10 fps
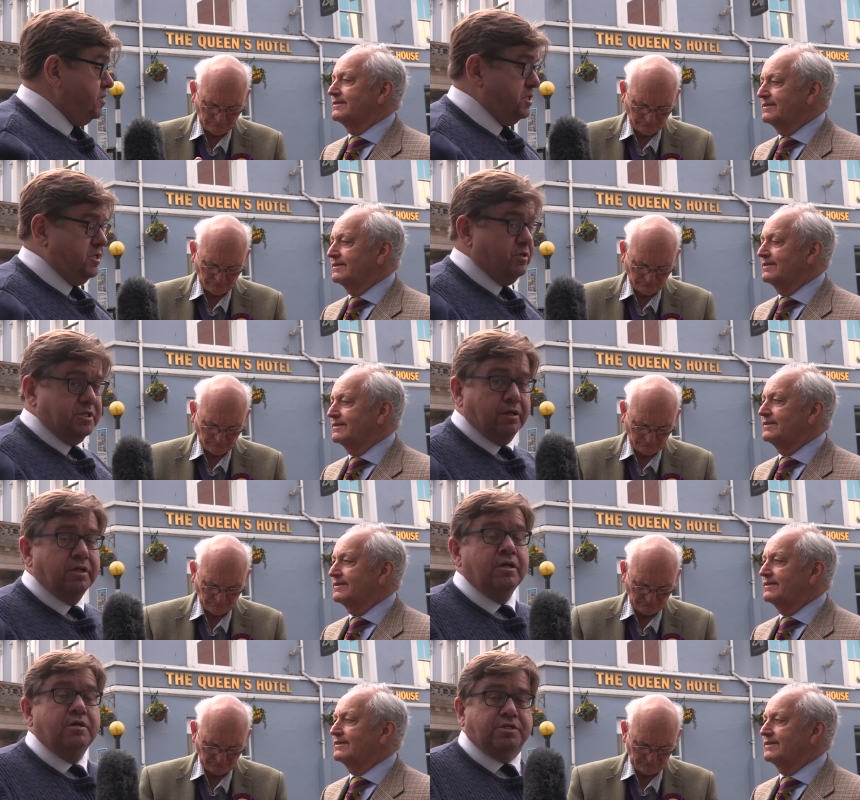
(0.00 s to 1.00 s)
Speaker 1: this is the
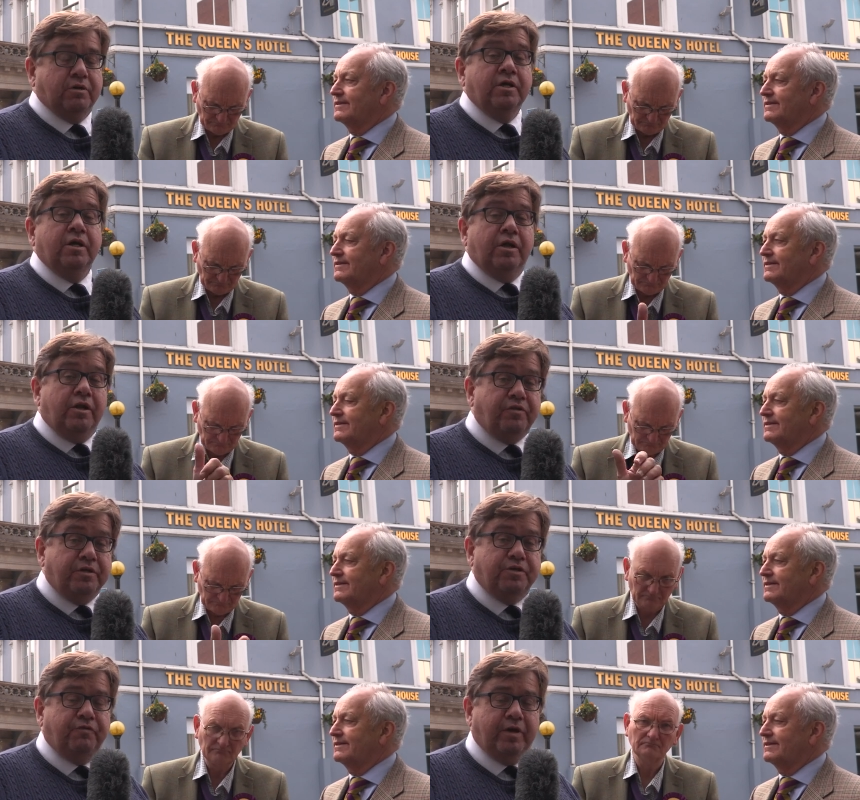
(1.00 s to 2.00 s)
result. So
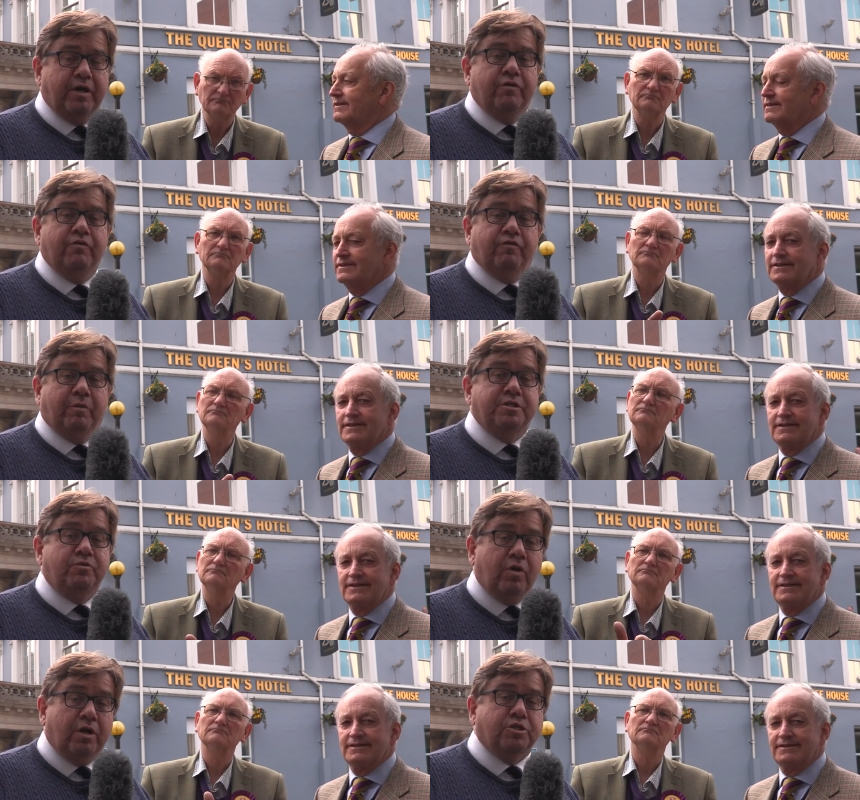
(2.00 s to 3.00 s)
nothing to fear from a
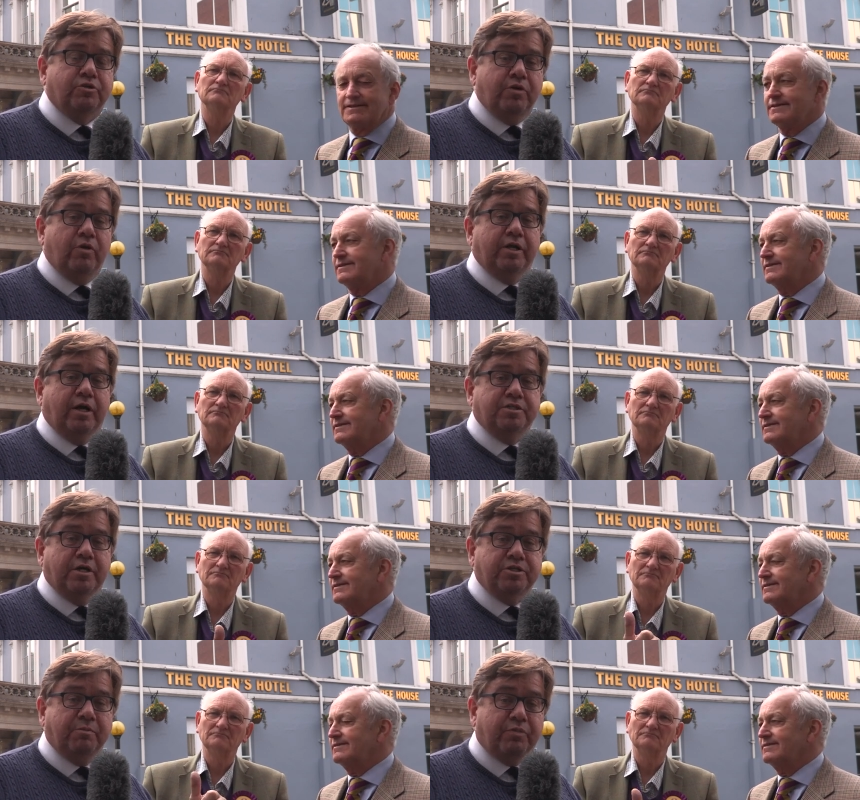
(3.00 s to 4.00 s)
World Trade
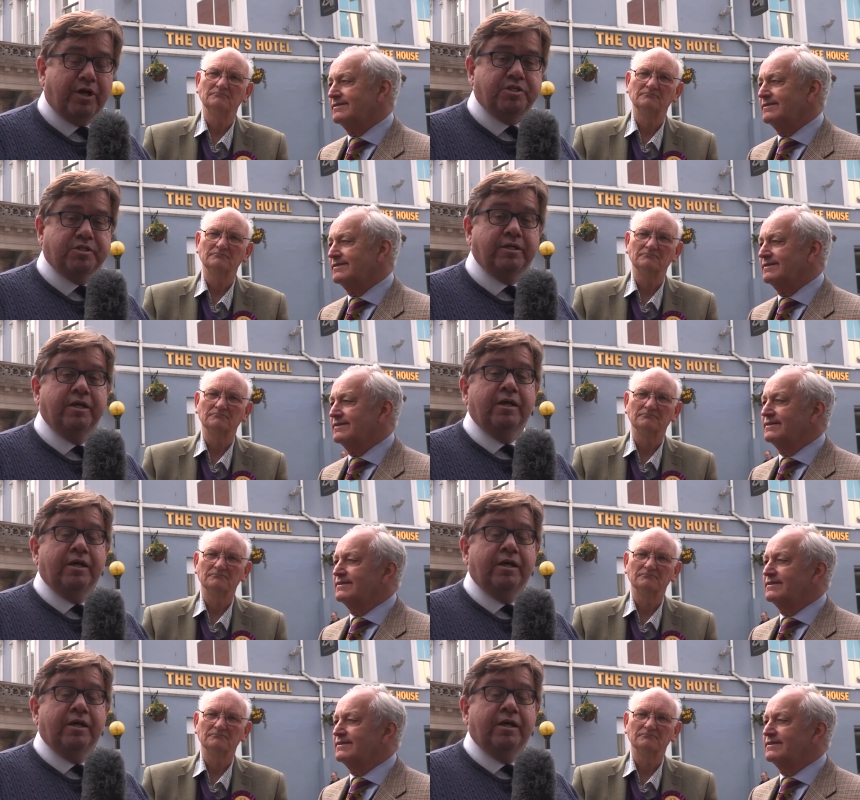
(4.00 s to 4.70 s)
Organization Brexit.